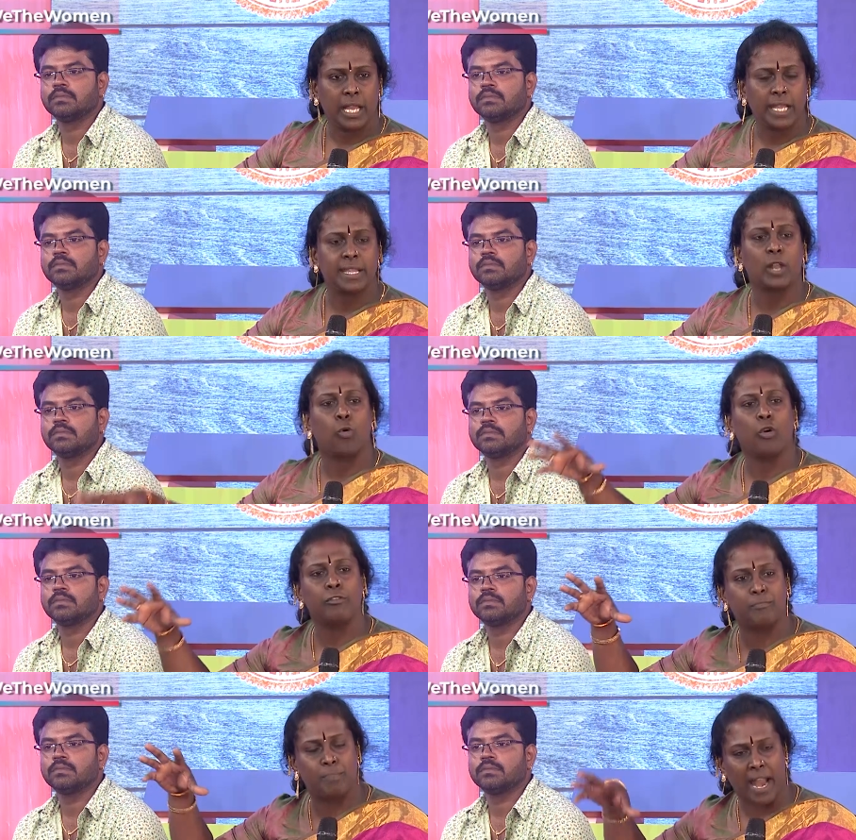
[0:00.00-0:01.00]
Speaker 1: in our
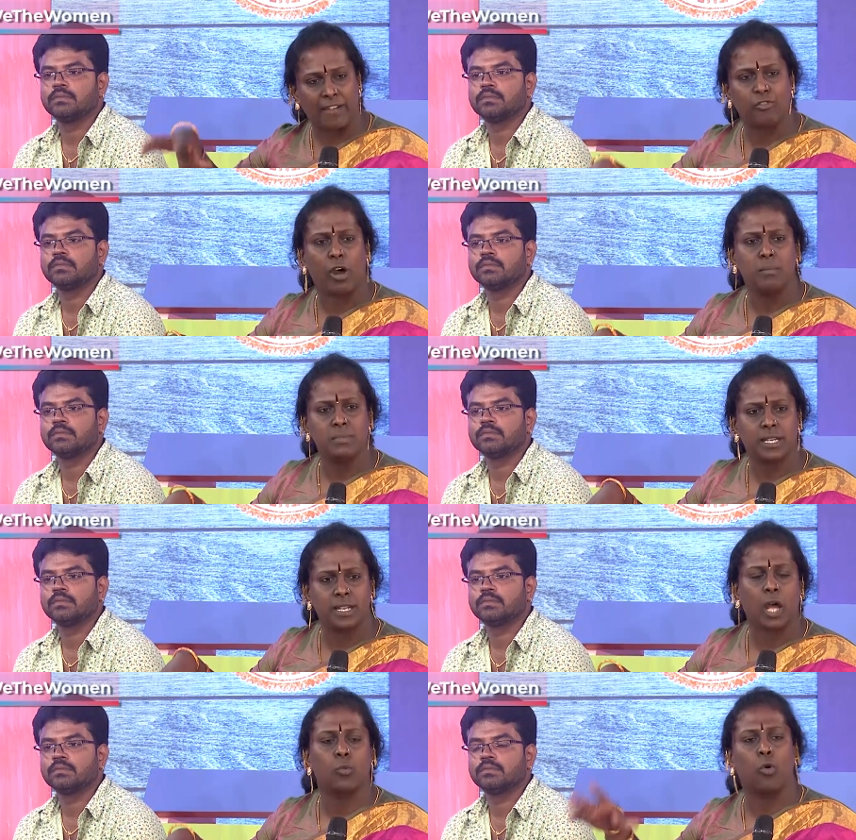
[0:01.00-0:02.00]
own platforms, in
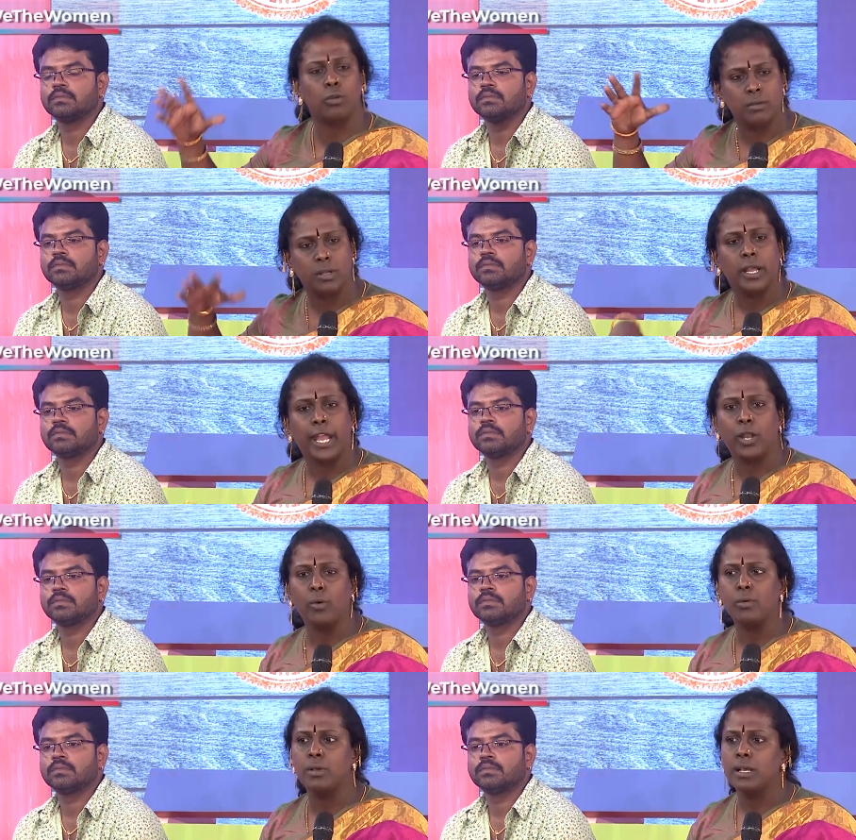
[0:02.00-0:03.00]
our own, you
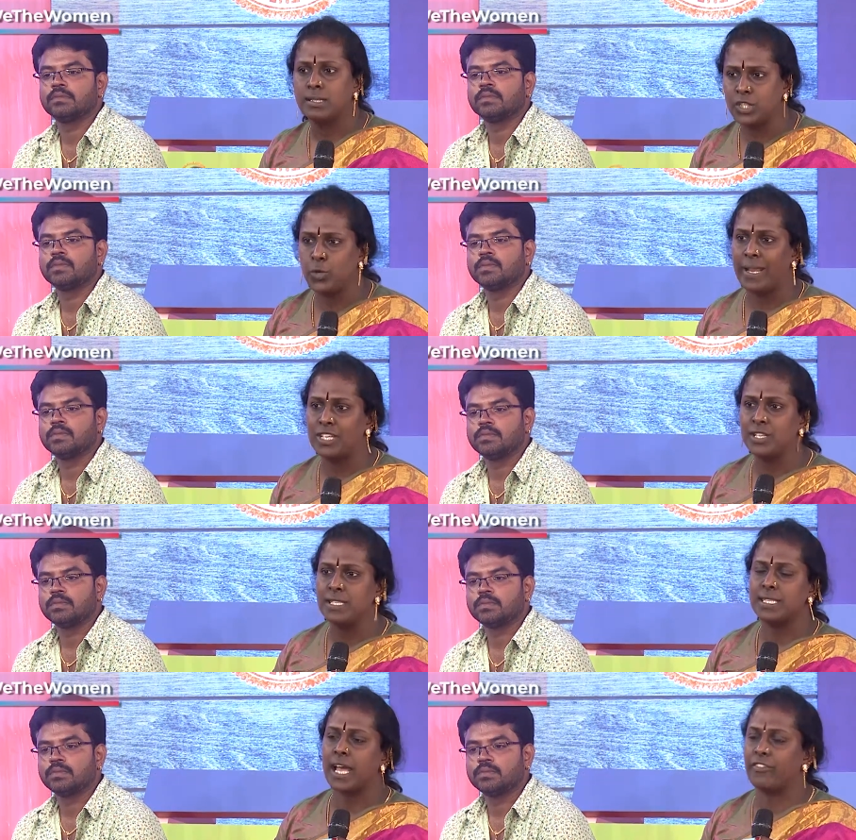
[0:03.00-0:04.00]
know,
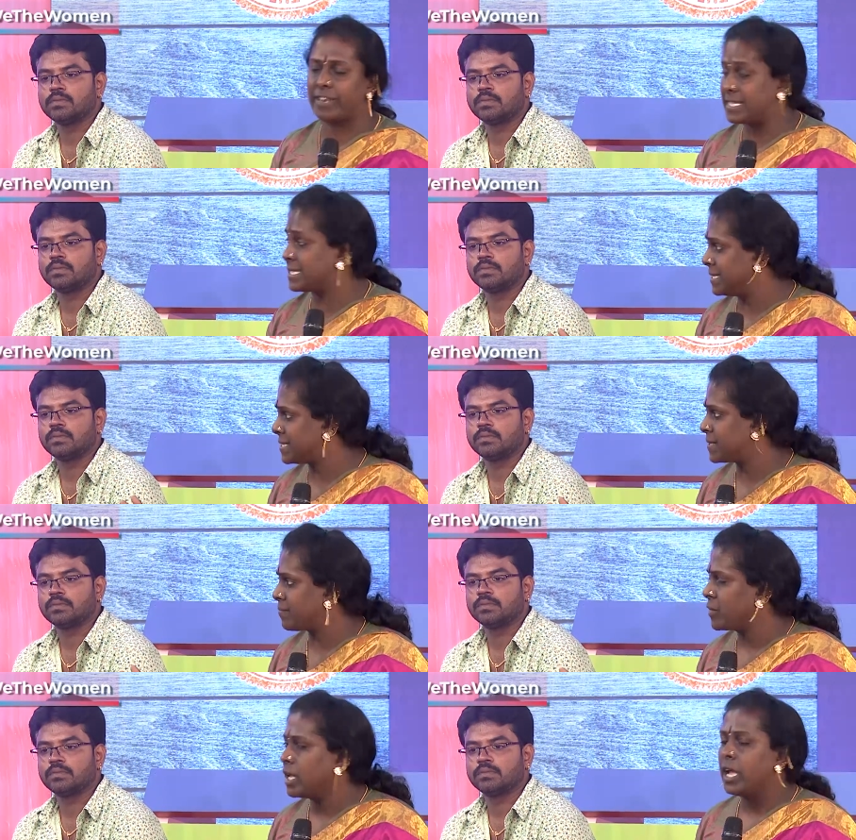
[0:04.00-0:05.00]
situations and reasons.
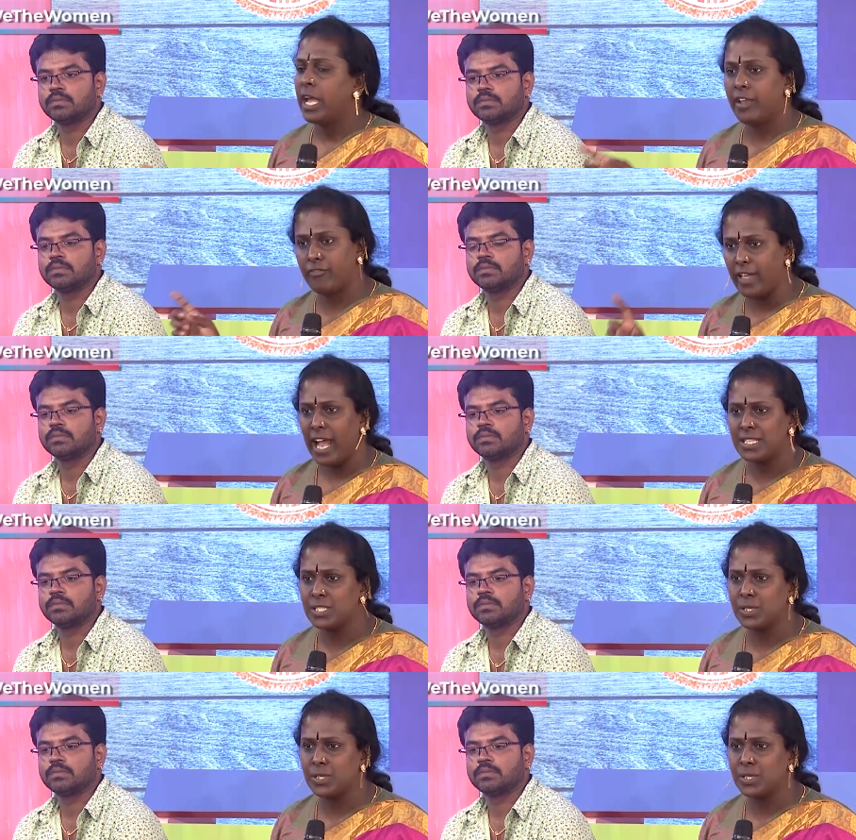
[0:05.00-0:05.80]
If that's